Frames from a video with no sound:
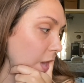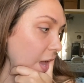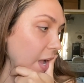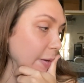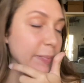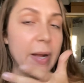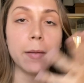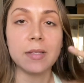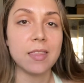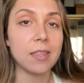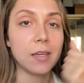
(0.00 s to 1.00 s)
I could
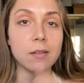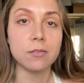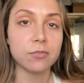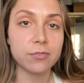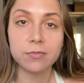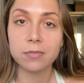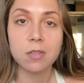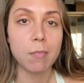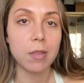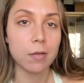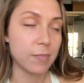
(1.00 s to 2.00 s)
probably think of
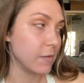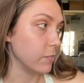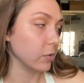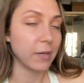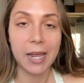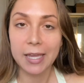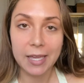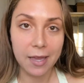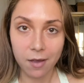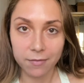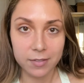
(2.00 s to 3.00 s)
some other people, but I
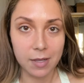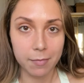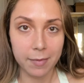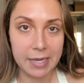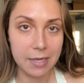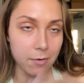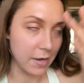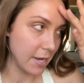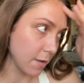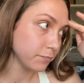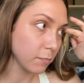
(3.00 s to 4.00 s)
can't off the top of my head right
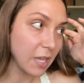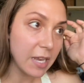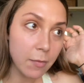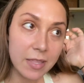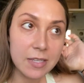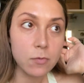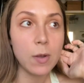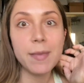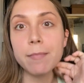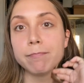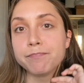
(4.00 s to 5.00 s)
now. But anyway, these
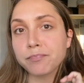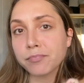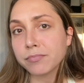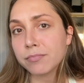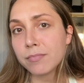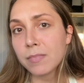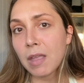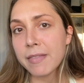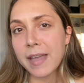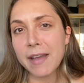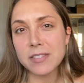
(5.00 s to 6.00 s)
women,
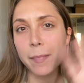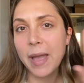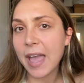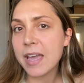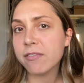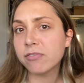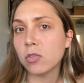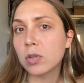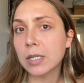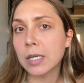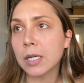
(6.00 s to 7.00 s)
they have to pay
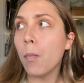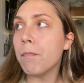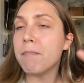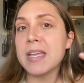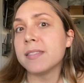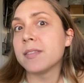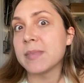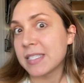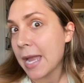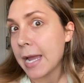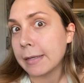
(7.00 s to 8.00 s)
for men's
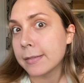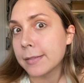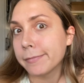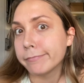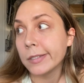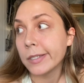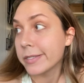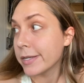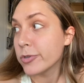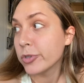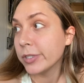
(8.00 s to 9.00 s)
mistakes,
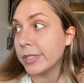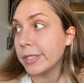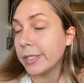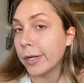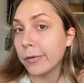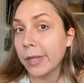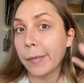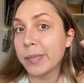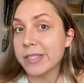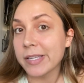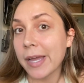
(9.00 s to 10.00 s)
essentially, you know, like
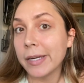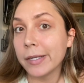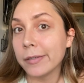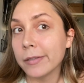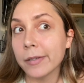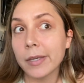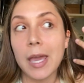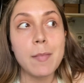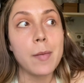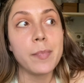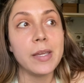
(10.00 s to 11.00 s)
Poseidon
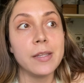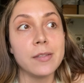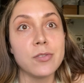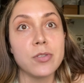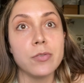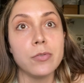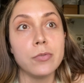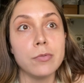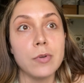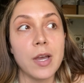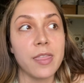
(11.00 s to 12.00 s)
came up
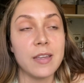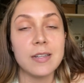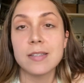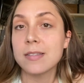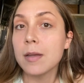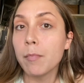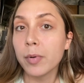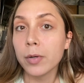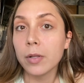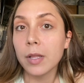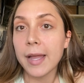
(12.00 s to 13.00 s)
into Athena's
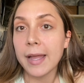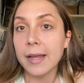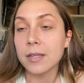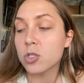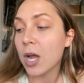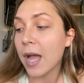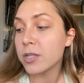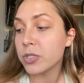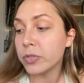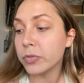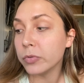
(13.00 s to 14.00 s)
temple and tried
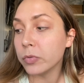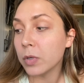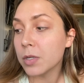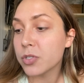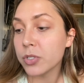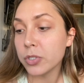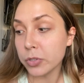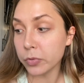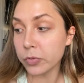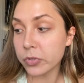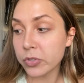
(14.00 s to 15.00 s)
to
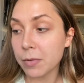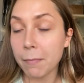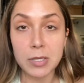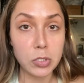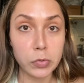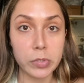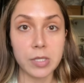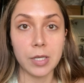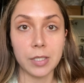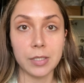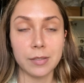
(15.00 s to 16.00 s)
seduce
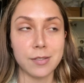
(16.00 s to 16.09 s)
Medusa.